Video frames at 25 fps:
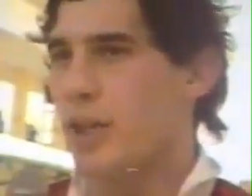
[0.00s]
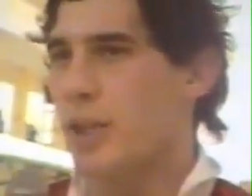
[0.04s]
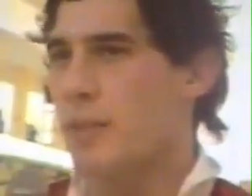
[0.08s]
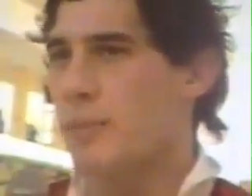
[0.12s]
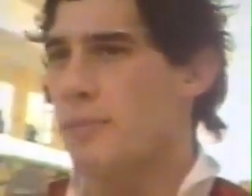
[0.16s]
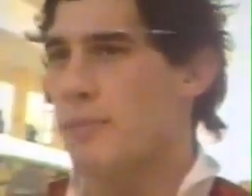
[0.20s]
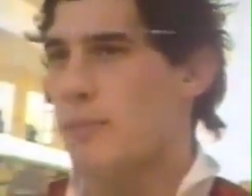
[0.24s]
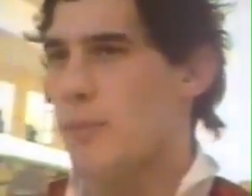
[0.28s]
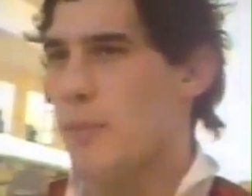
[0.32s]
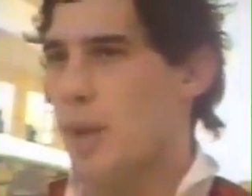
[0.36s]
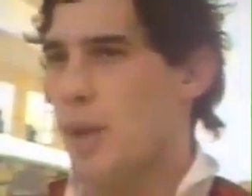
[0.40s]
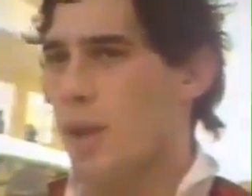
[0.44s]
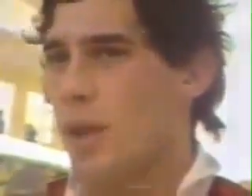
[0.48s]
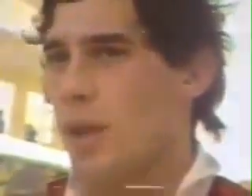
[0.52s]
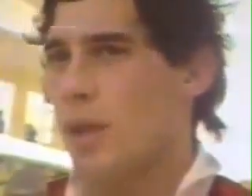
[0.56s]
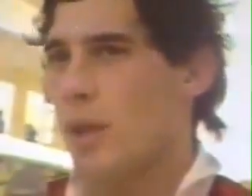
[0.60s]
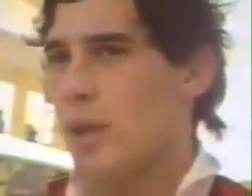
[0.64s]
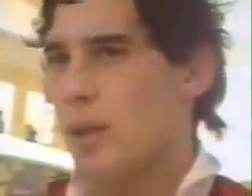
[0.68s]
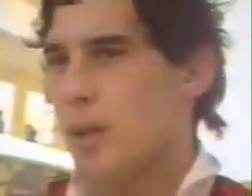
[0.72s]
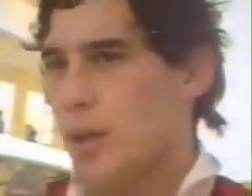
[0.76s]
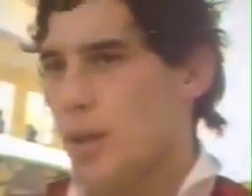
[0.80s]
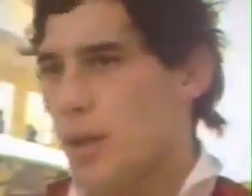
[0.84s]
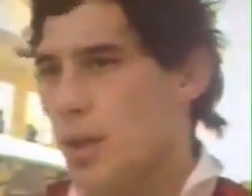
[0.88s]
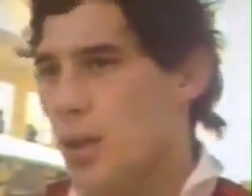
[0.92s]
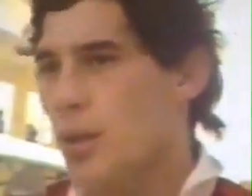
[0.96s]
team,
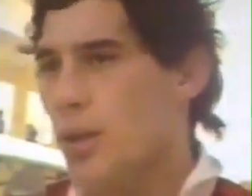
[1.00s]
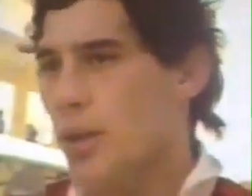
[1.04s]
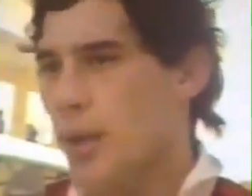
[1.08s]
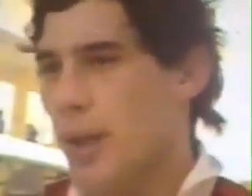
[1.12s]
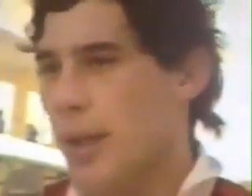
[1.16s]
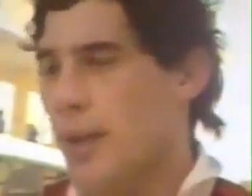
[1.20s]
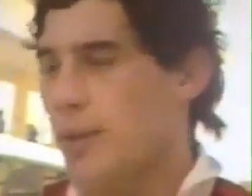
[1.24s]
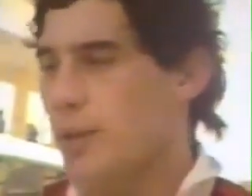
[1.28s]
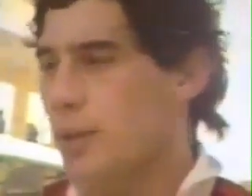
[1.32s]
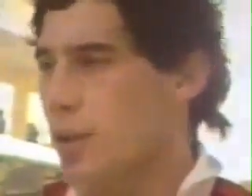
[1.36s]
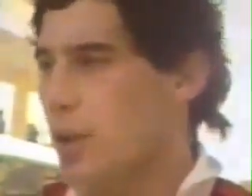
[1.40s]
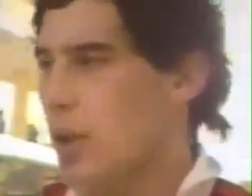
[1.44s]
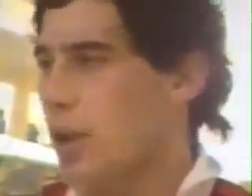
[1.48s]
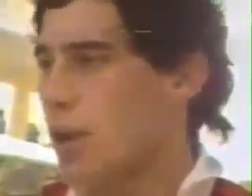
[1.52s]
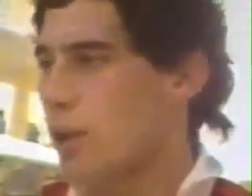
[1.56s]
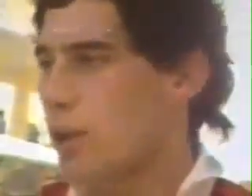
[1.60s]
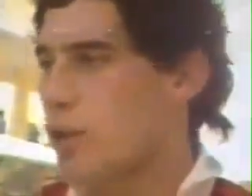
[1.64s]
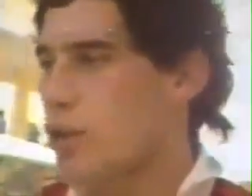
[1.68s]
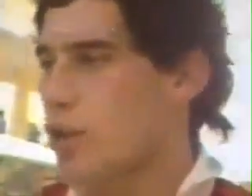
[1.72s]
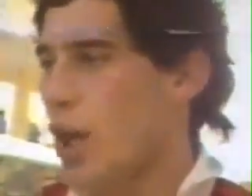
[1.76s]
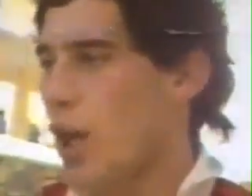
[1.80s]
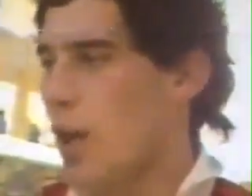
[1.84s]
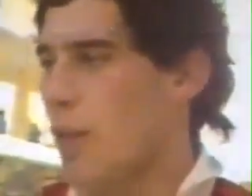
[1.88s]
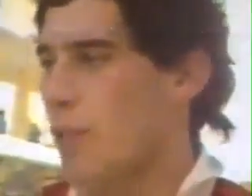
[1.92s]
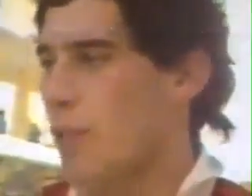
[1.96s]
you can do a
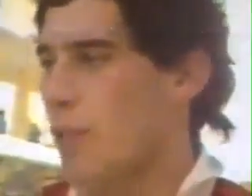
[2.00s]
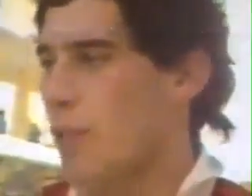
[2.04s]
good job.